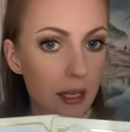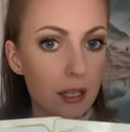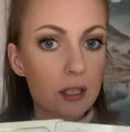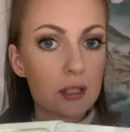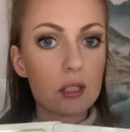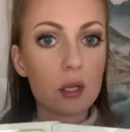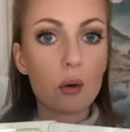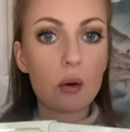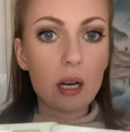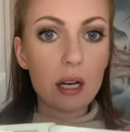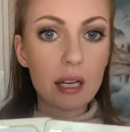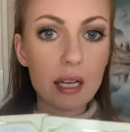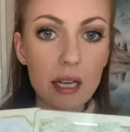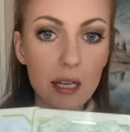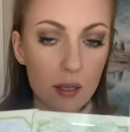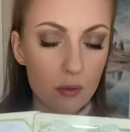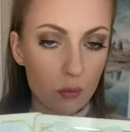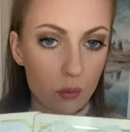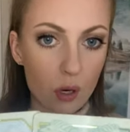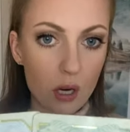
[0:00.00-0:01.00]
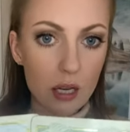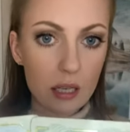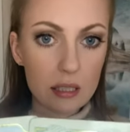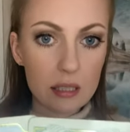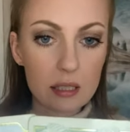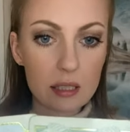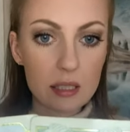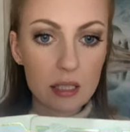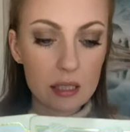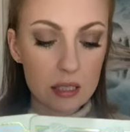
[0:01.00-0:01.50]
So a King of
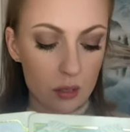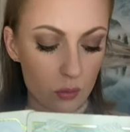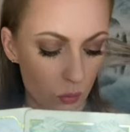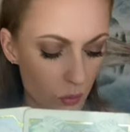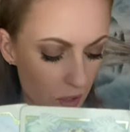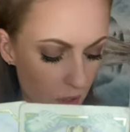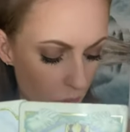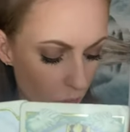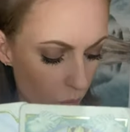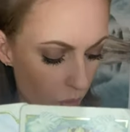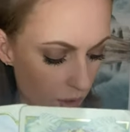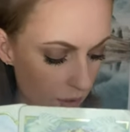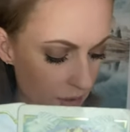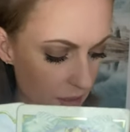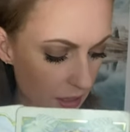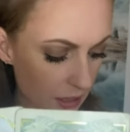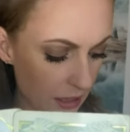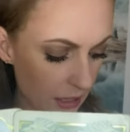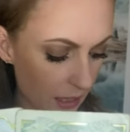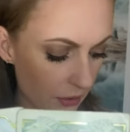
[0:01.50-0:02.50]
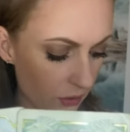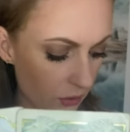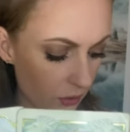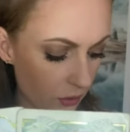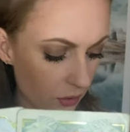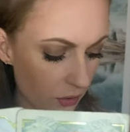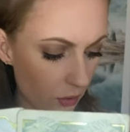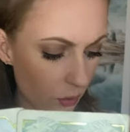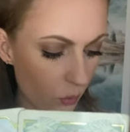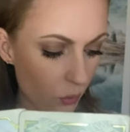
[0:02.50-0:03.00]
Wands doesn't want to work
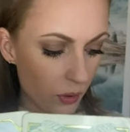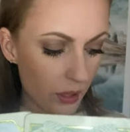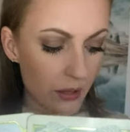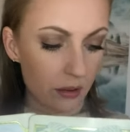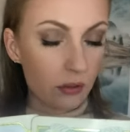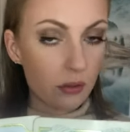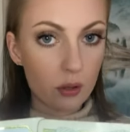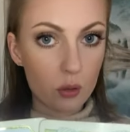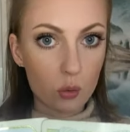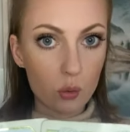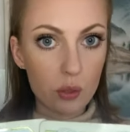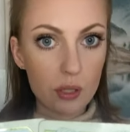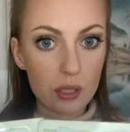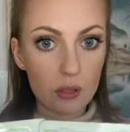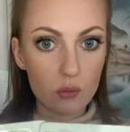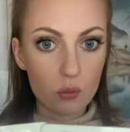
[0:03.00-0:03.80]
together with the Queen